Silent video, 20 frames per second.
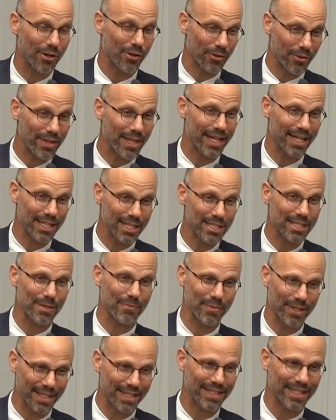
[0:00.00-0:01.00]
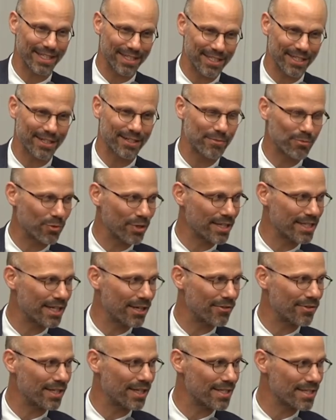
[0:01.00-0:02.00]
Although that is something that they did point
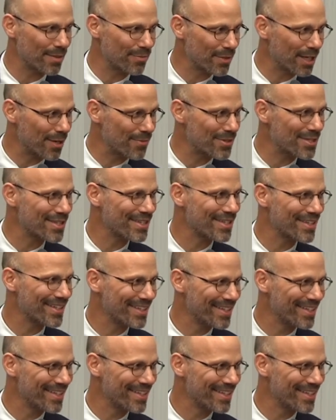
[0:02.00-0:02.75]
out it's that like sometimes college